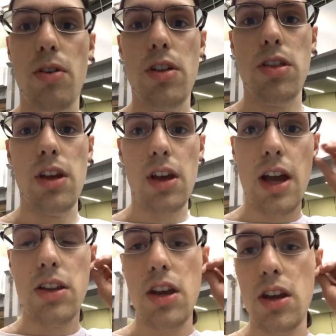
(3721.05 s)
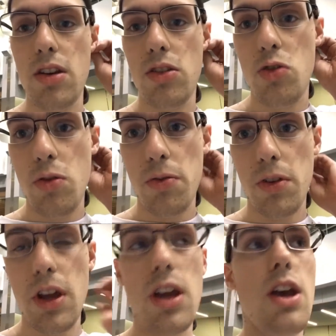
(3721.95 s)
or anything I didn't
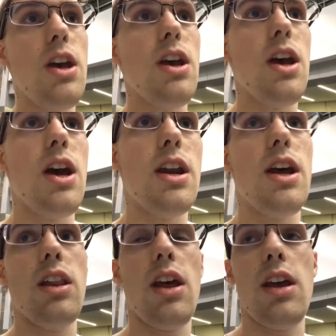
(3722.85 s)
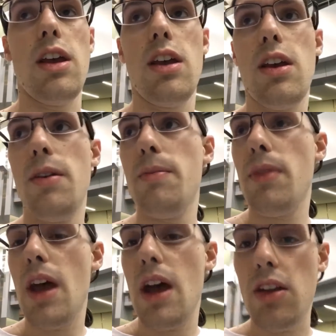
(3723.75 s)
truthfully and then like I